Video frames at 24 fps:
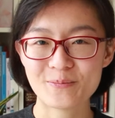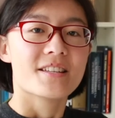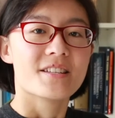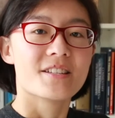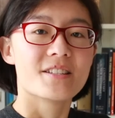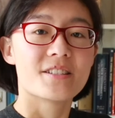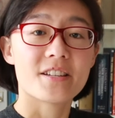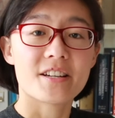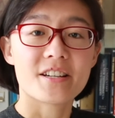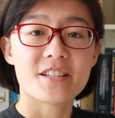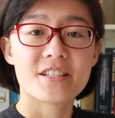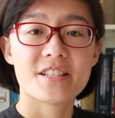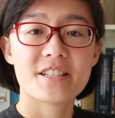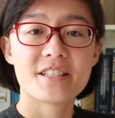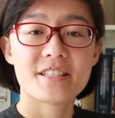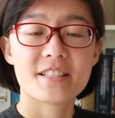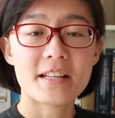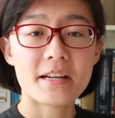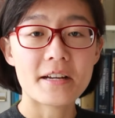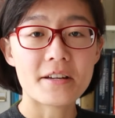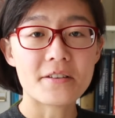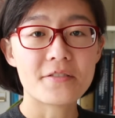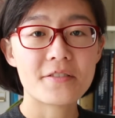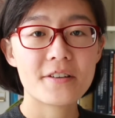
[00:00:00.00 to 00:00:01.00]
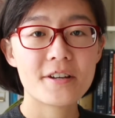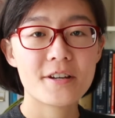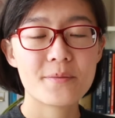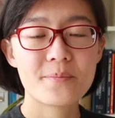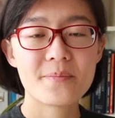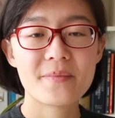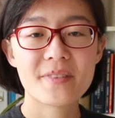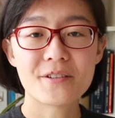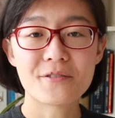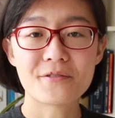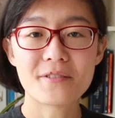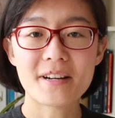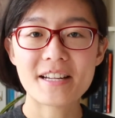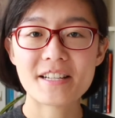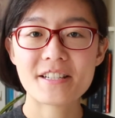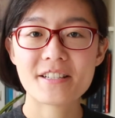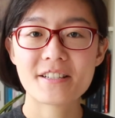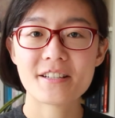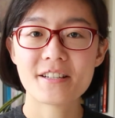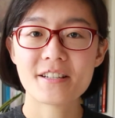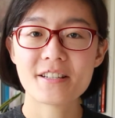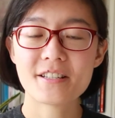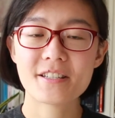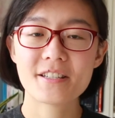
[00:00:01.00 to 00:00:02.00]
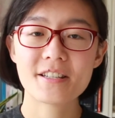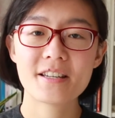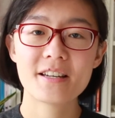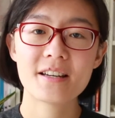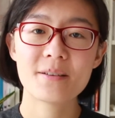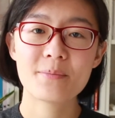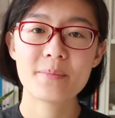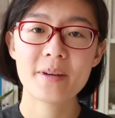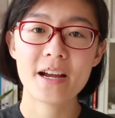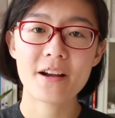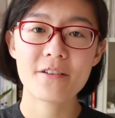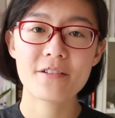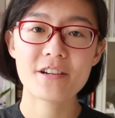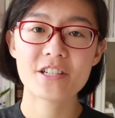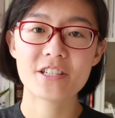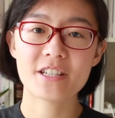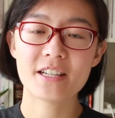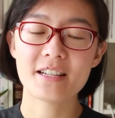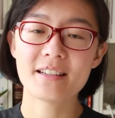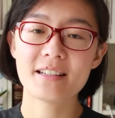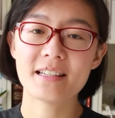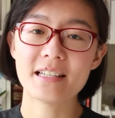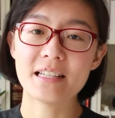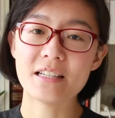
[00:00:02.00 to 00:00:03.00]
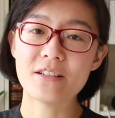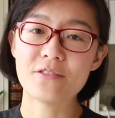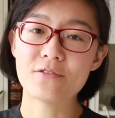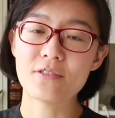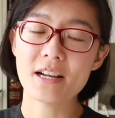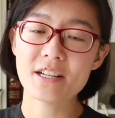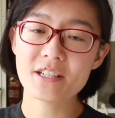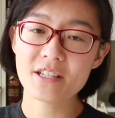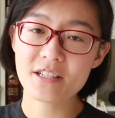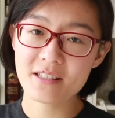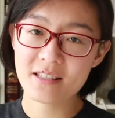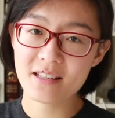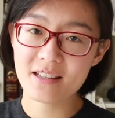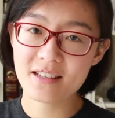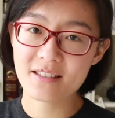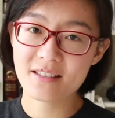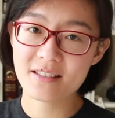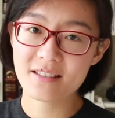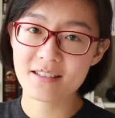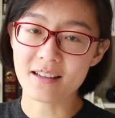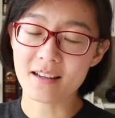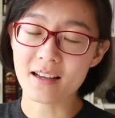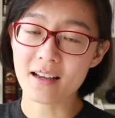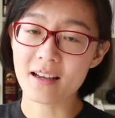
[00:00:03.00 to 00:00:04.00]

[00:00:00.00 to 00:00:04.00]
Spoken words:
Such is life, the righteous perishing in righteousness,